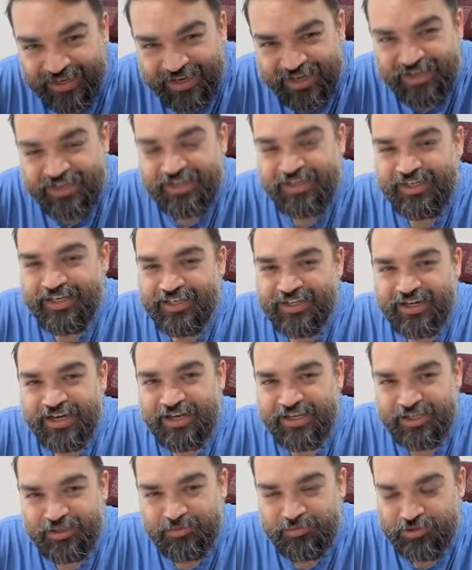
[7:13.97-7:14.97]
interacting
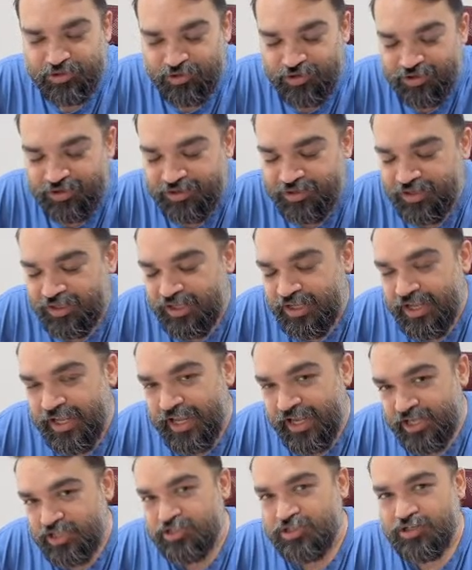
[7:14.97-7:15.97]
with your
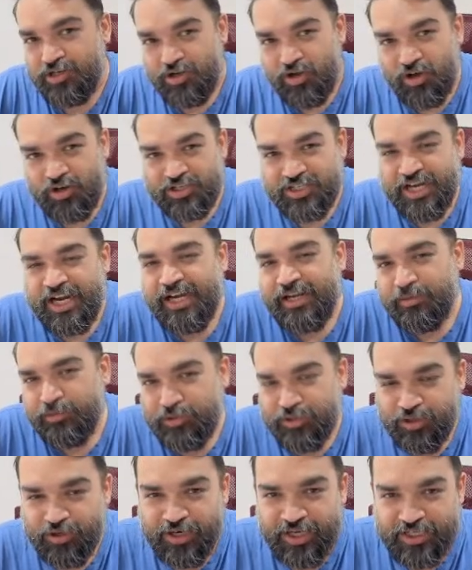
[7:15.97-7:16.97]
agent, or chatting with your
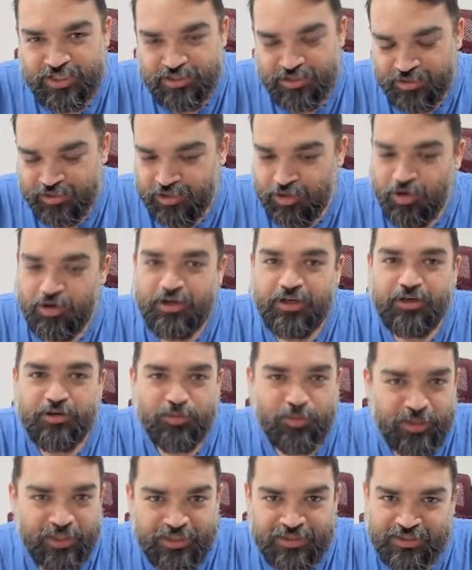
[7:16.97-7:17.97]
agent, talking to
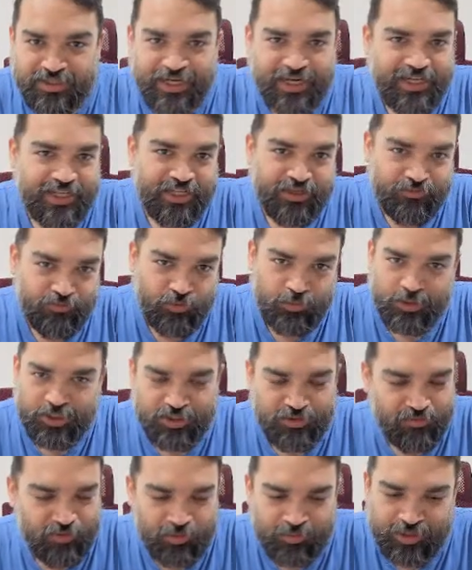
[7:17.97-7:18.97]
it, getting information
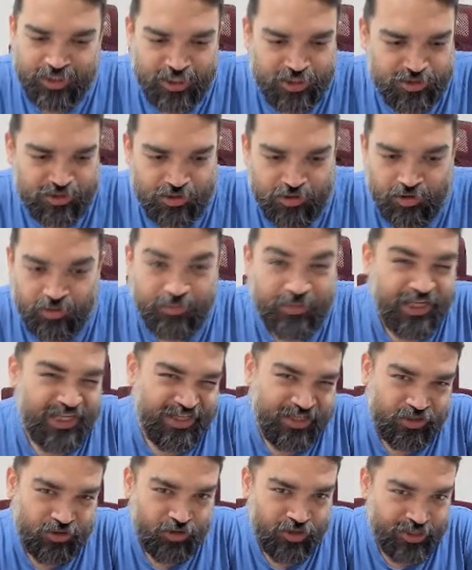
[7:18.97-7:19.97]
from the agent, or making
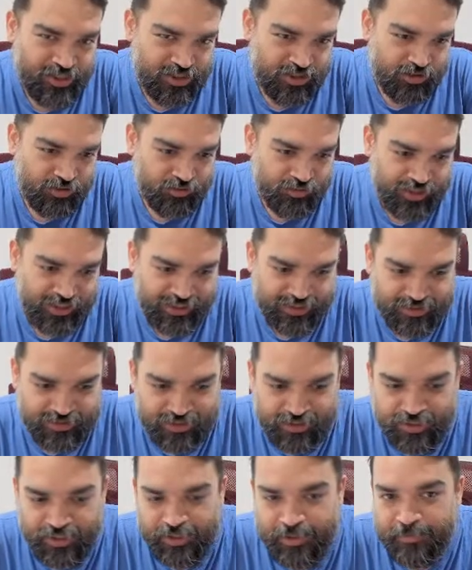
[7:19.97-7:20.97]
your agent do things.
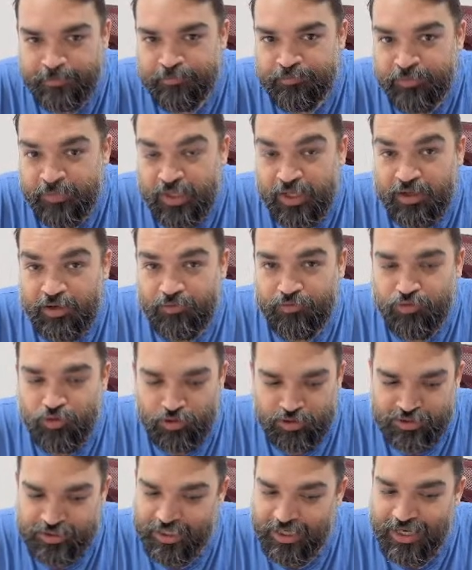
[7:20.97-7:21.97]
Of course, the
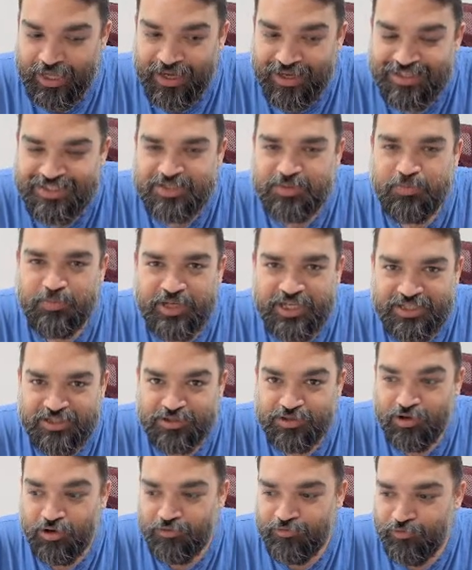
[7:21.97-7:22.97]
last piece
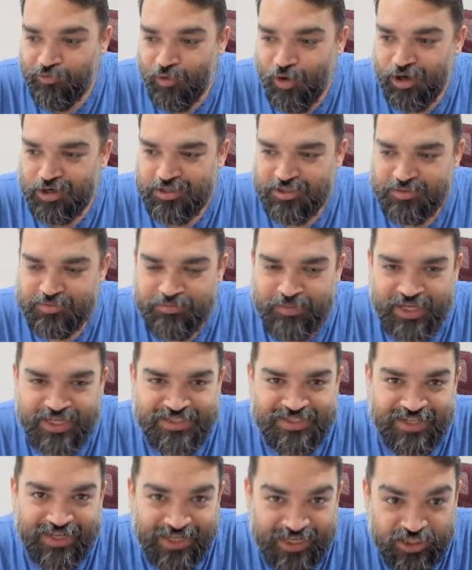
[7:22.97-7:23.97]
of what makes an
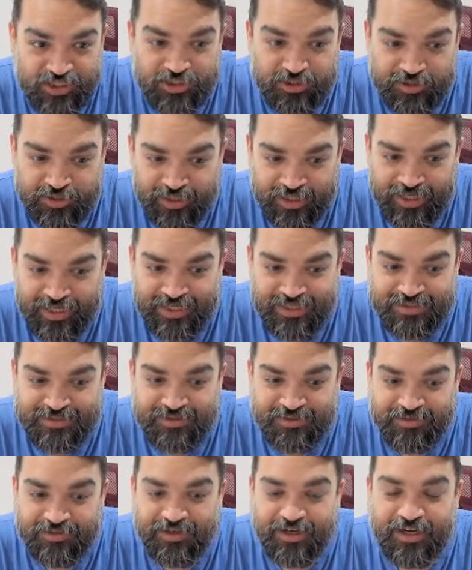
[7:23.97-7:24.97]
agent is the
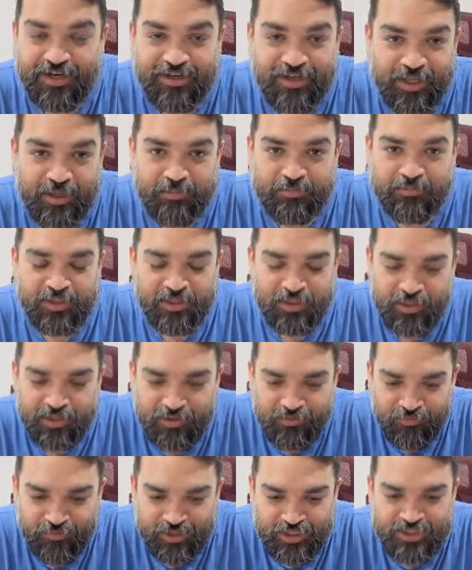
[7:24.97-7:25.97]
runtime,
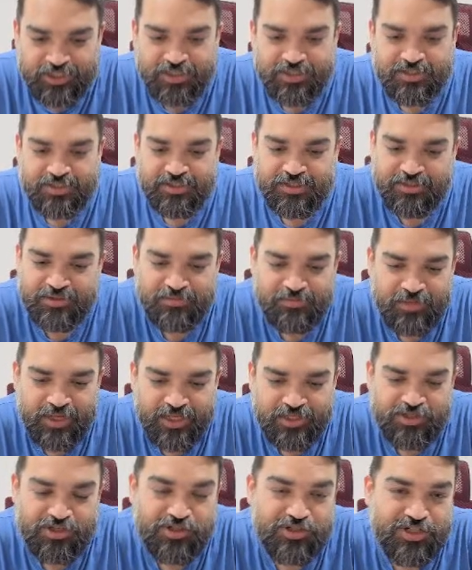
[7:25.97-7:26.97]
which is
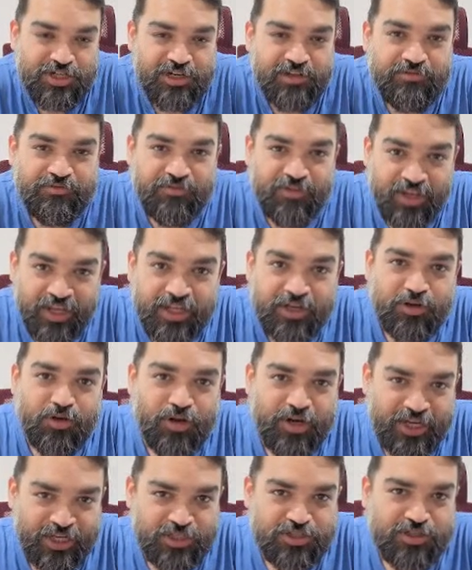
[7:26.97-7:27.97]
essentially where your
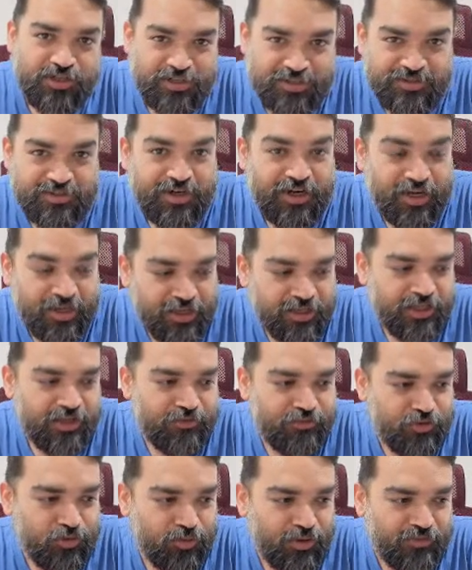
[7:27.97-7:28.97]
agent is running. If you
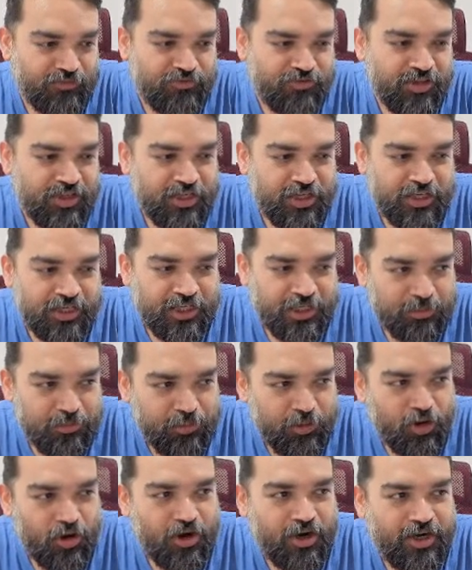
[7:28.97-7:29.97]
have
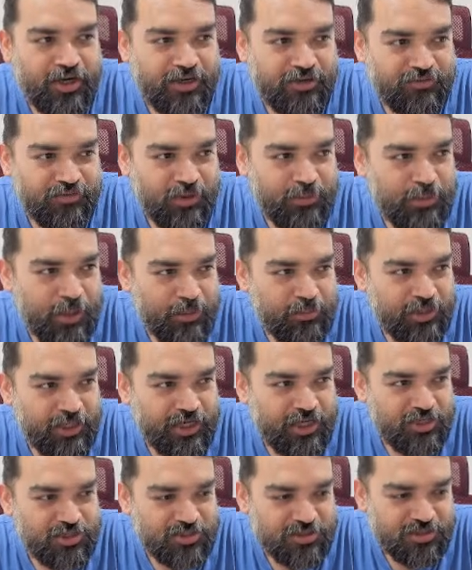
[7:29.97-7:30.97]
deployed web
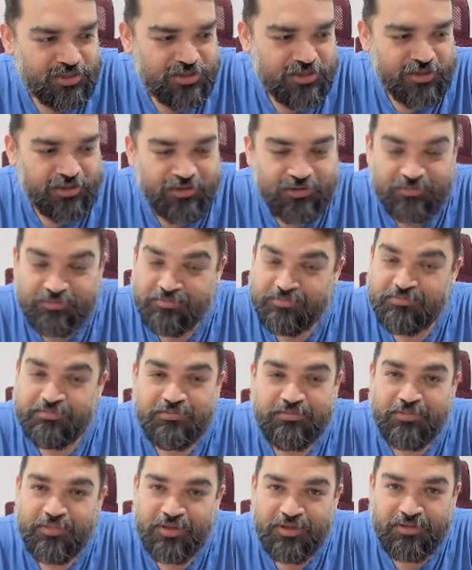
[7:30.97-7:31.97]
applications,
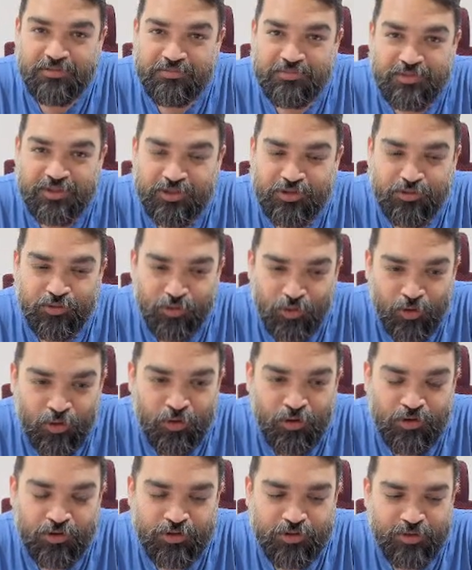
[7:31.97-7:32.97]
you
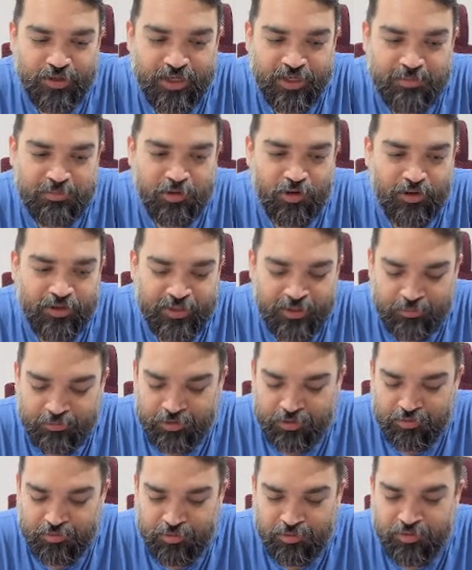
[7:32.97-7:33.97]
can deploy them
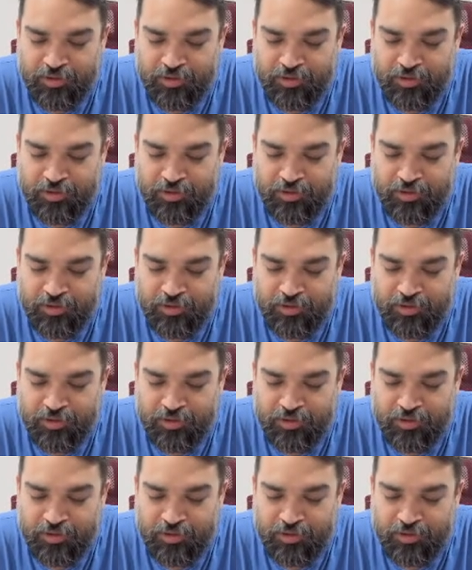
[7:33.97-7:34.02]
to